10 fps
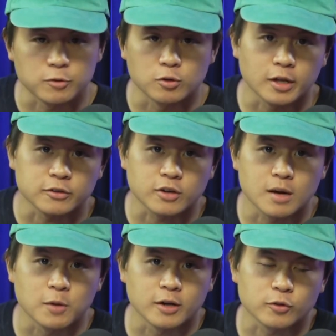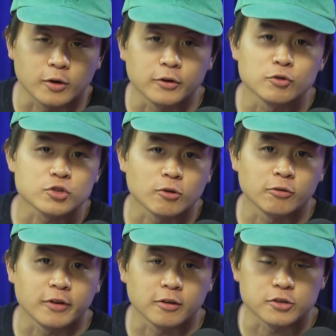If you'd like to come on to our new
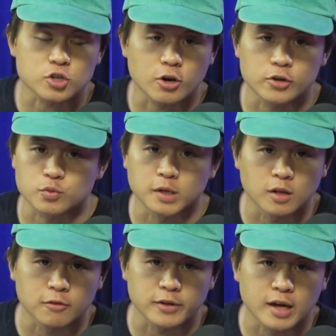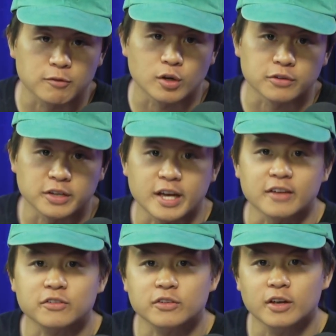show, Daily Charge, we'd love to have you as a
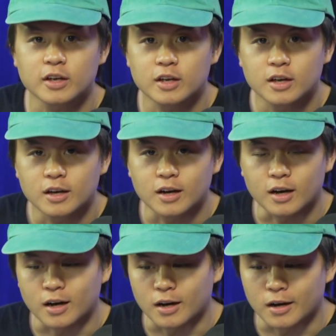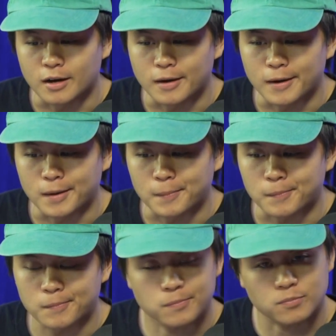guest.
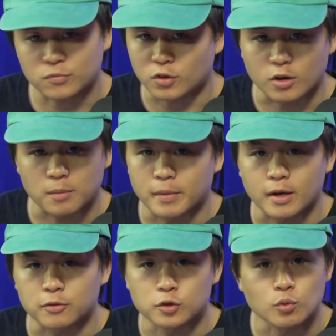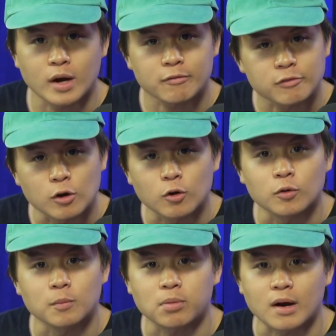Talking about new
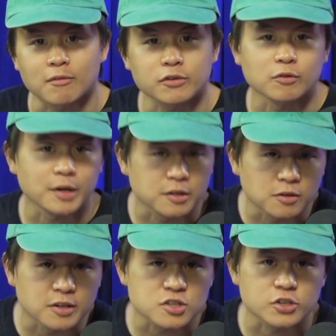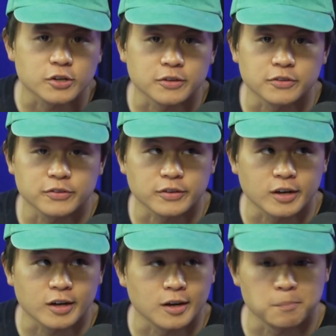iPhone, privacy regulations.
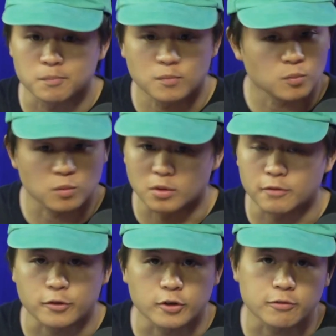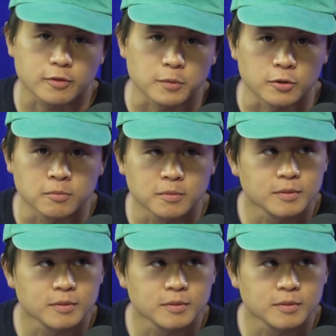Love to hear from you.